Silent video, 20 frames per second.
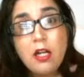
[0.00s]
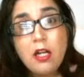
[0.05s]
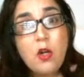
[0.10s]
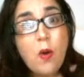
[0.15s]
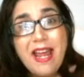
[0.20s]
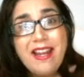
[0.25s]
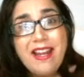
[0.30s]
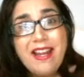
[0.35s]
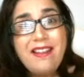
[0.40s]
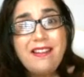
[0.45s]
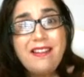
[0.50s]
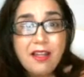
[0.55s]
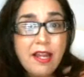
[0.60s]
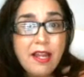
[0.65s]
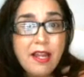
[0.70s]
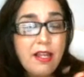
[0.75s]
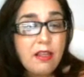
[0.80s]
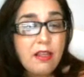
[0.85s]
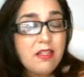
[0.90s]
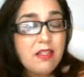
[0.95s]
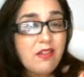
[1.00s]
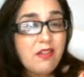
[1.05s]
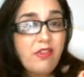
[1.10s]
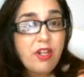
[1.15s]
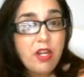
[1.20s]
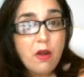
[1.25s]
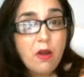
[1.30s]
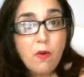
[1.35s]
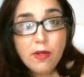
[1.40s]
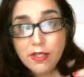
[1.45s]
go ahead and like this
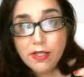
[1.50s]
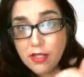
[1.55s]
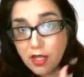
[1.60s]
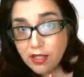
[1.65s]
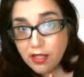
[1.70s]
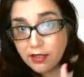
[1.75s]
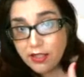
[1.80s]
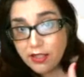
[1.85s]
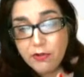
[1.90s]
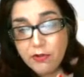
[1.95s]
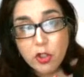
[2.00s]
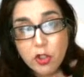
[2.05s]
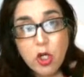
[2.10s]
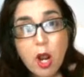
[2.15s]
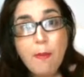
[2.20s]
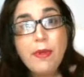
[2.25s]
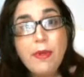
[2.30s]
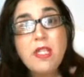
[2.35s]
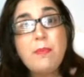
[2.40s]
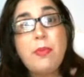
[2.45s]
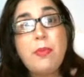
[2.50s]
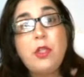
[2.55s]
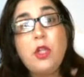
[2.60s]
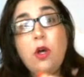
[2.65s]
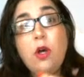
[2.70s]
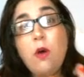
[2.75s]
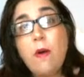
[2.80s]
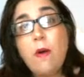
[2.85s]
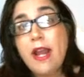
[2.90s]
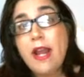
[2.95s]
video and, and, leave your comments
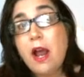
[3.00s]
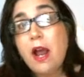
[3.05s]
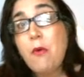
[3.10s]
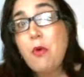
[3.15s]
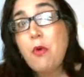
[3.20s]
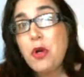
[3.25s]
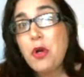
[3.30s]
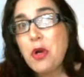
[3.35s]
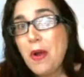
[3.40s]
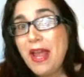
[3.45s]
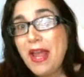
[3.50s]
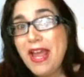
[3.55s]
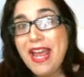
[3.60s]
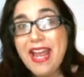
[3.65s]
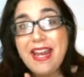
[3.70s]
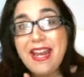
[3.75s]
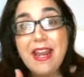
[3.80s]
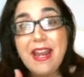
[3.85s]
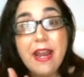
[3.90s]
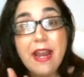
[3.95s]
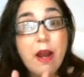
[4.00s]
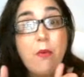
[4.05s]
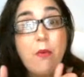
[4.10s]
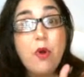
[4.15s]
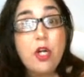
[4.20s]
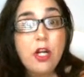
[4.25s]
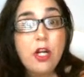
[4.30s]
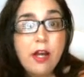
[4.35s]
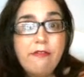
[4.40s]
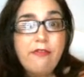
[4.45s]
below and I will go ahead and I
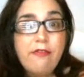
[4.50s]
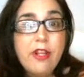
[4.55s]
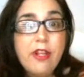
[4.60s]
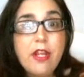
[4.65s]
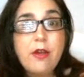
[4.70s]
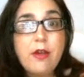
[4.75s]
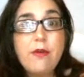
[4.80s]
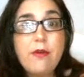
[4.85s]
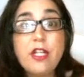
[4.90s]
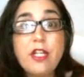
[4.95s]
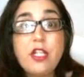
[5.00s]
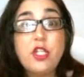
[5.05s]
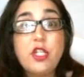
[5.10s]
will cut a video that